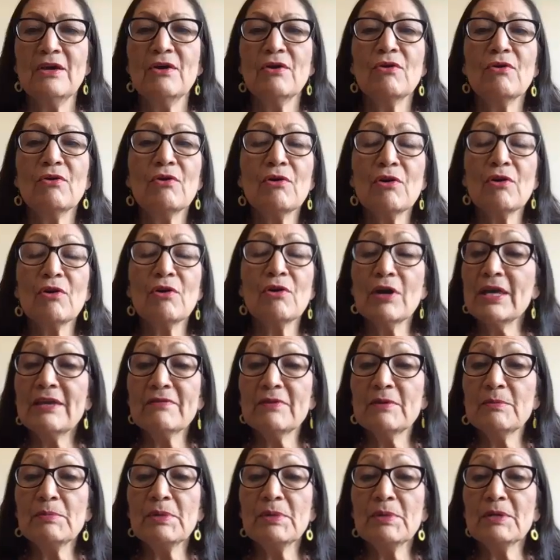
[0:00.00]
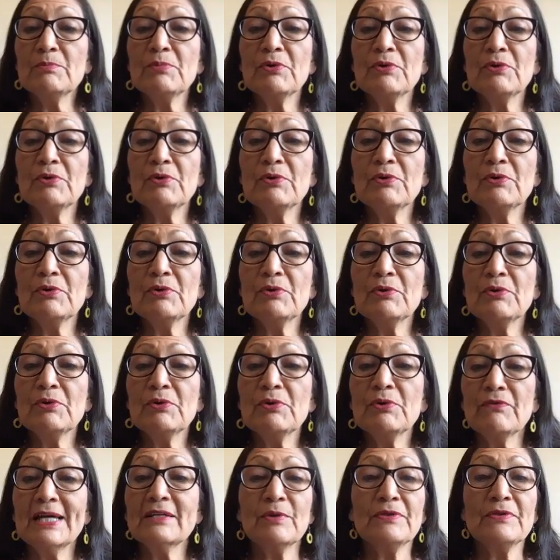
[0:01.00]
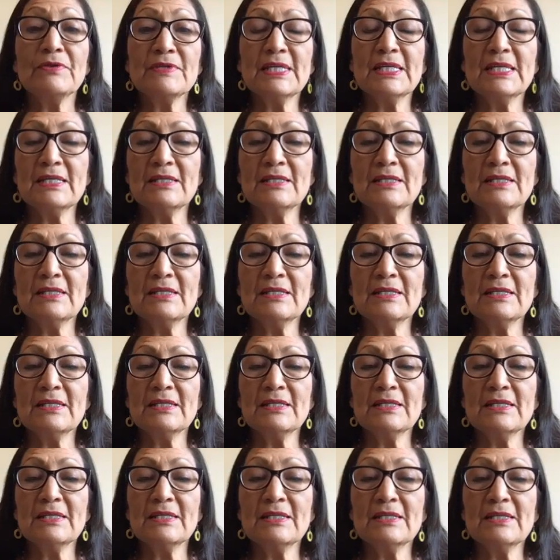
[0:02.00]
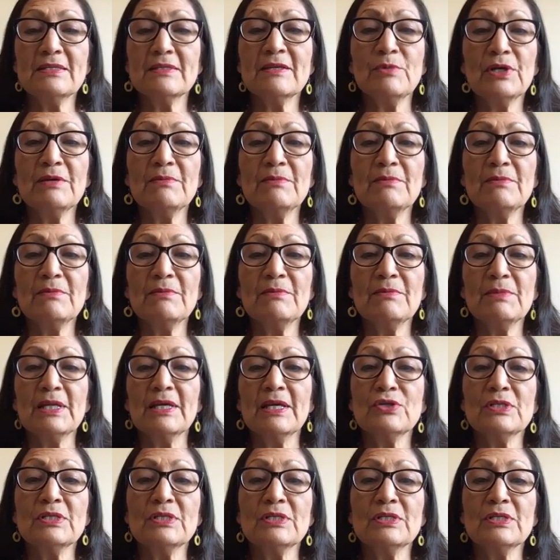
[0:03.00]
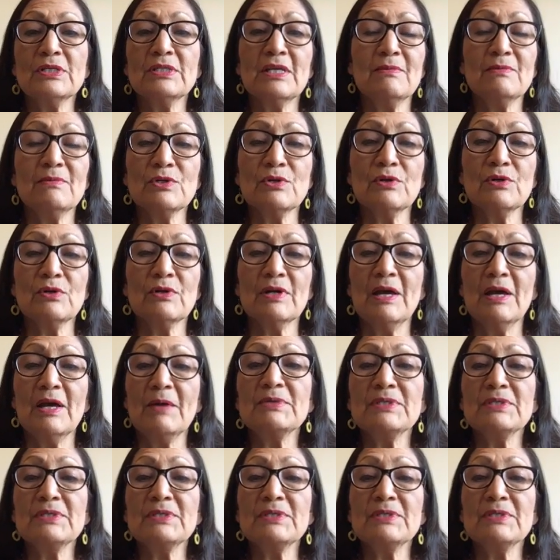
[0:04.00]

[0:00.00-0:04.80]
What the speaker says: or even been provided with the CDC's community mitigation teams